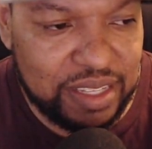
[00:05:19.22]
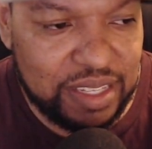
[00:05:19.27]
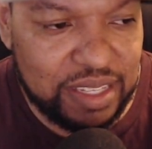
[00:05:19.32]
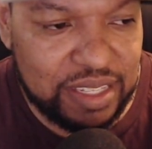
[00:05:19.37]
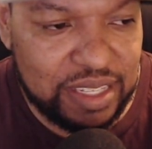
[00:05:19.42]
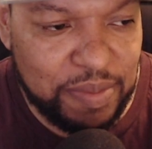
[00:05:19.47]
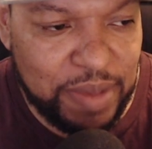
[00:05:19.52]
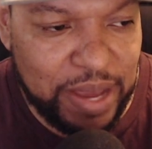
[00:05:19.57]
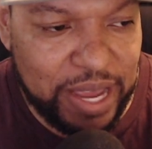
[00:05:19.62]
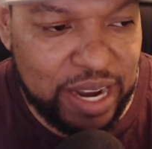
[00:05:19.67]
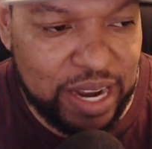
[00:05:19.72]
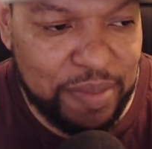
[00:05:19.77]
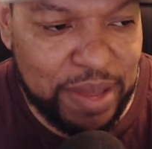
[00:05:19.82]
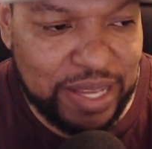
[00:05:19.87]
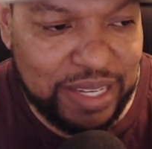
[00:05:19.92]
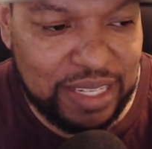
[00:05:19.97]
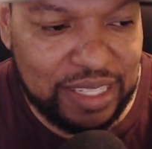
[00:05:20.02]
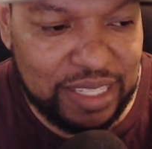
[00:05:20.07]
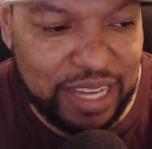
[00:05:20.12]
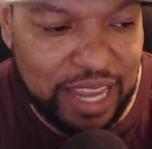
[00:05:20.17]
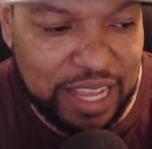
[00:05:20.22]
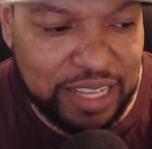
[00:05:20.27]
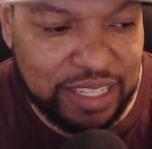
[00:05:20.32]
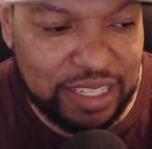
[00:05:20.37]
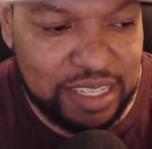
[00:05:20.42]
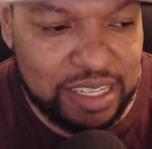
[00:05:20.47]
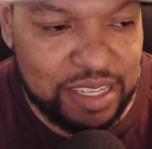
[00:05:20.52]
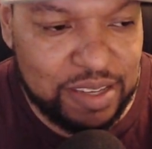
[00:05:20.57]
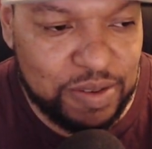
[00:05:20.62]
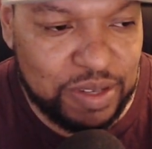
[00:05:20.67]
There's some animation
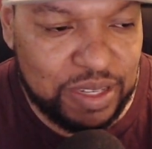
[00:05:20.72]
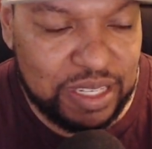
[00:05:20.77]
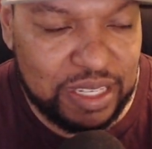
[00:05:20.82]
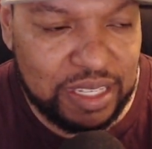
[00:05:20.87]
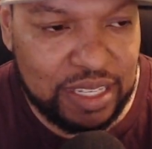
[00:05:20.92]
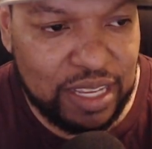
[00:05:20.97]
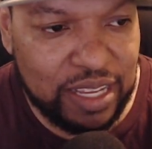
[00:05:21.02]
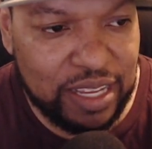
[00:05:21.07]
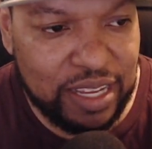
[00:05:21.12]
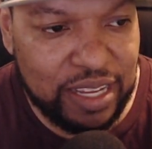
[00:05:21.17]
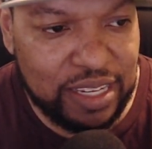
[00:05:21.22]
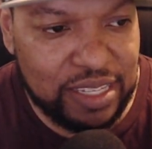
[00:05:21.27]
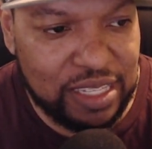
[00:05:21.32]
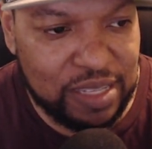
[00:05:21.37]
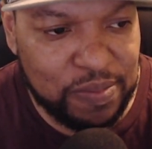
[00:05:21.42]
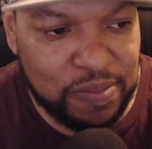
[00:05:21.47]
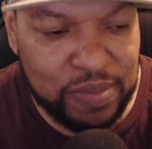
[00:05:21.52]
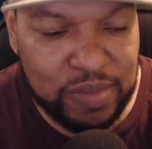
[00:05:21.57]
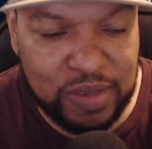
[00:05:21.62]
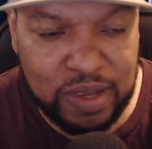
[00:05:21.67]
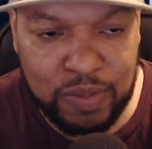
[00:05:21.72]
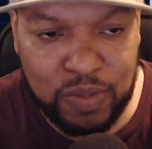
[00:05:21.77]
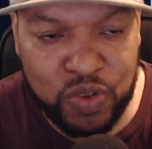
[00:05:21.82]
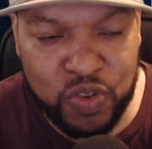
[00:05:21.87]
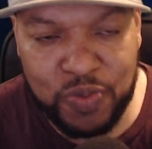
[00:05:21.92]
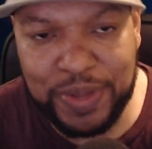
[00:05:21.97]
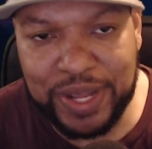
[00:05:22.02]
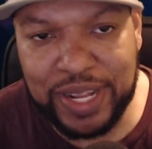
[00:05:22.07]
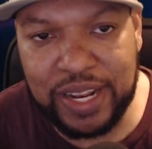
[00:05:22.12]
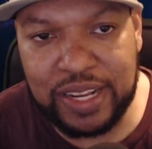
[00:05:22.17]
changes, which is good. Some
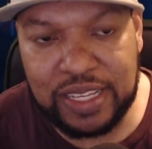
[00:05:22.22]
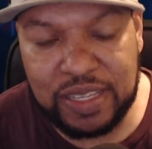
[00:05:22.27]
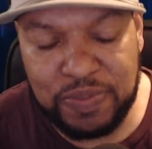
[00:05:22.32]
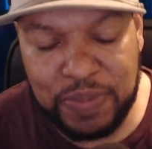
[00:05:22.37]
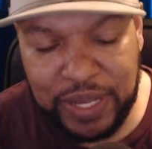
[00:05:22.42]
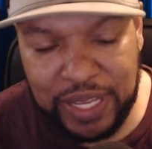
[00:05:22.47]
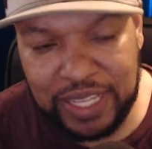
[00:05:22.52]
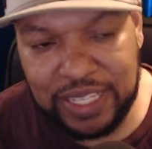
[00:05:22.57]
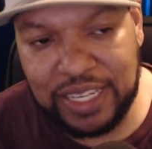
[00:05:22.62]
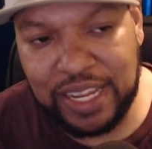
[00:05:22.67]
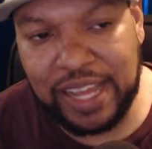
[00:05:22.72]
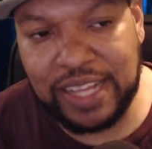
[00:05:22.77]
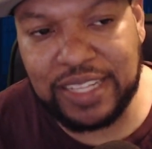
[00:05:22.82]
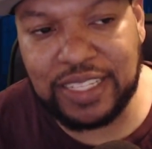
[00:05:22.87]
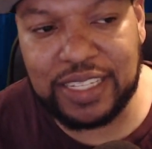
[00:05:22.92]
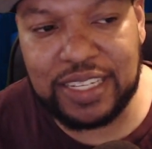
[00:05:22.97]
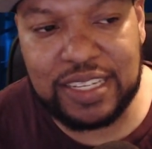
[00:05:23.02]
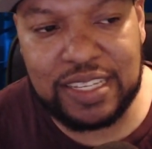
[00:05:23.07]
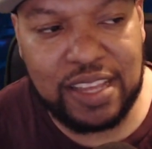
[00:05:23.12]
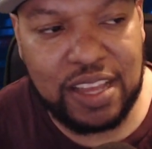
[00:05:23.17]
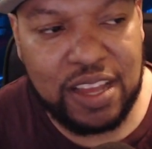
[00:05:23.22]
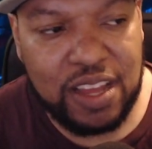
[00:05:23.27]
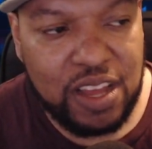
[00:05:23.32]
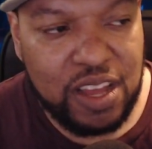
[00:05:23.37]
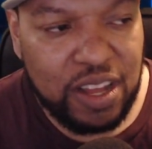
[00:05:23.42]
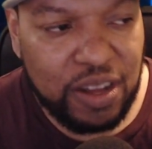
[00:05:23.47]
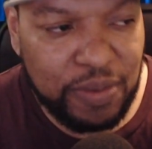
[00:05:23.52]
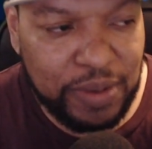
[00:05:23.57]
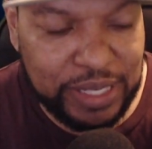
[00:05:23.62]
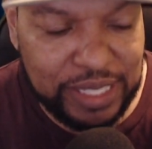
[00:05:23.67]
movement and speed changes,
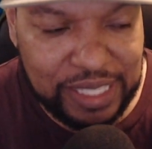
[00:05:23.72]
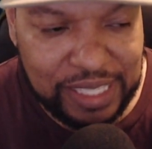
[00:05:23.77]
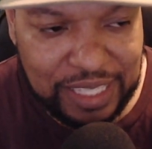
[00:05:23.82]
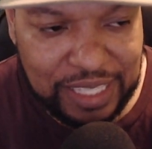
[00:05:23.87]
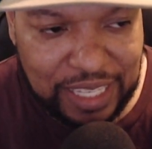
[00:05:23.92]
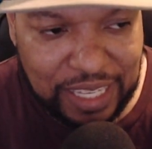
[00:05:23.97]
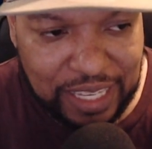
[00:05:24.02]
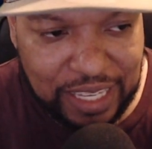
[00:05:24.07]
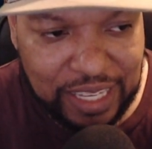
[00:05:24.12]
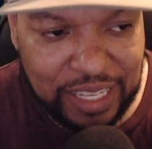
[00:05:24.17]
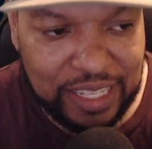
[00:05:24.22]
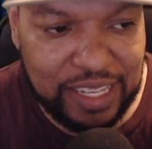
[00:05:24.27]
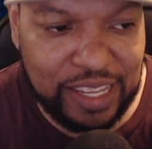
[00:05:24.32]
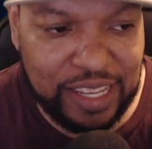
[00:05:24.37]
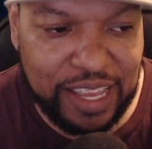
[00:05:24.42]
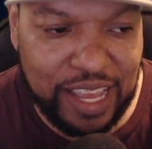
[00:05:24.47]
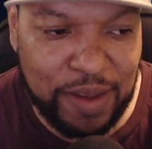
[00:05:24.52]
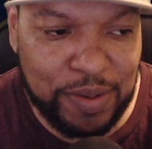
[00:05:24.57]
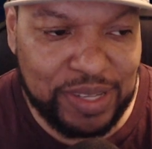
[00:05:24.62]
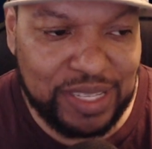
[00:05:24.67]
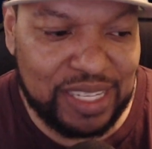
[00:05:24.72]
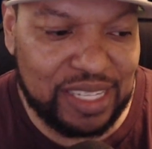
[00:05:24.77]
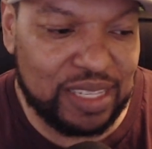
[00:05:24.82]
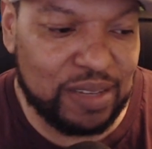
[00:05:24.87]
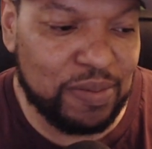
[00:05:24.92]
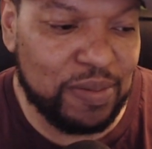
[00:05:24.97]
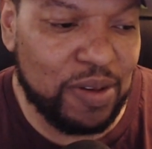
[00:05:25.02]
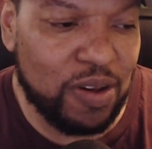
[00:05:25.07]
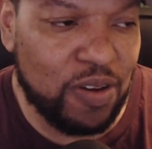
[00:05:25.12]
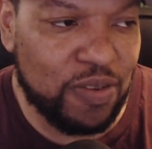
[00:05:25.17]
which is good. The camera
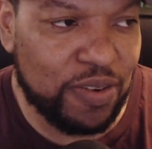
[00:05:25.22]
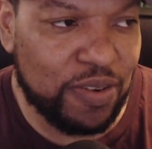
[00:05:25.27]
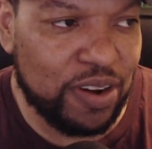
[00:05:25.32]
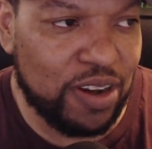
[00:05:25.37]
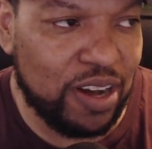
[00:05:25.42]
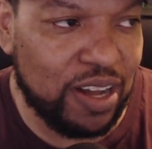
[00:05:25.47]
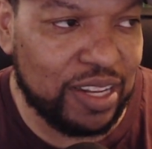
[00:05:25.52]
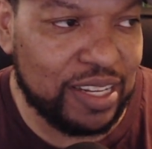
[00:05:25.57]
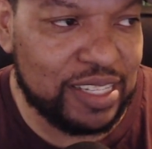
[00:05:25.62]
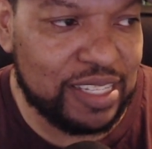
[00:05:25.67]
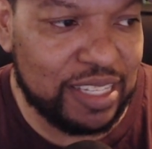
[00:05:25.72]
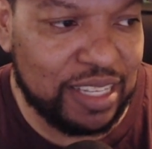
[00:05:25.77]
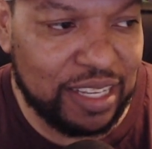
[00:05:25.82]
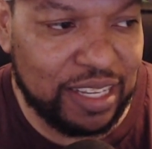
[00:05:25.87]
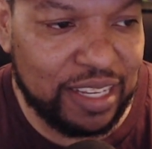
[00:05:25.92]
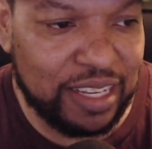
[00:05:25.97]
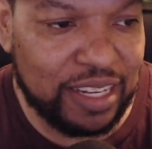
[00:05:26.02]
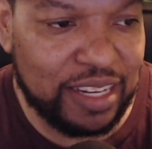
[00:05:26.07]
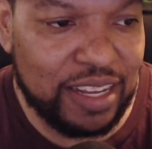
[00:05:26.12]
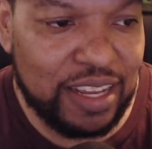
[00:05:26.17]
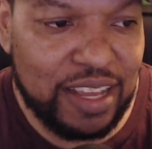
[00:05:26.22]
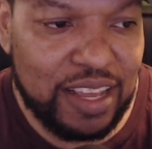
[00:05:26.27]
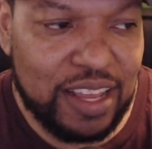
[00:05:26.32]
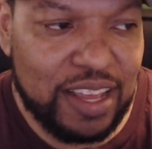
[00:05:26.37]
system overhaul is good.